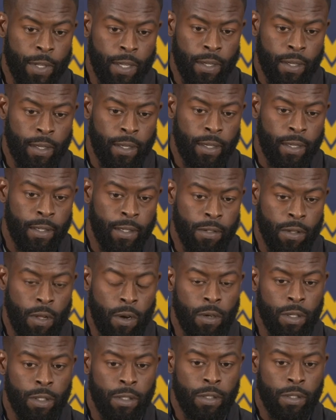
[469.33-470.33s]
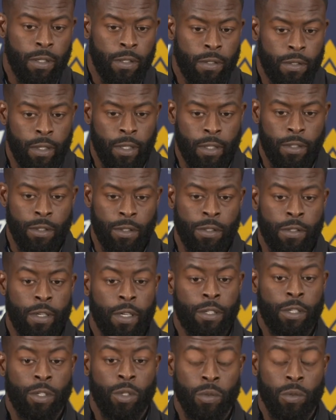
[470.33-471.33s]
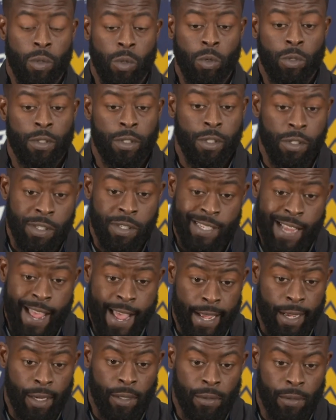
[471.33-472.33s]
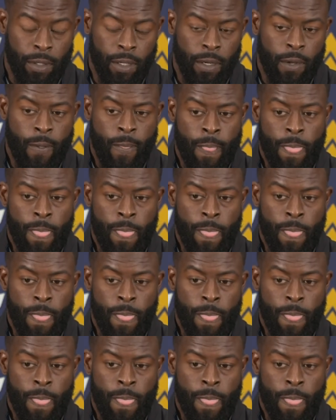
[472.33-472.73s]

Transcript: And as long as you stick to your rules and you're sound,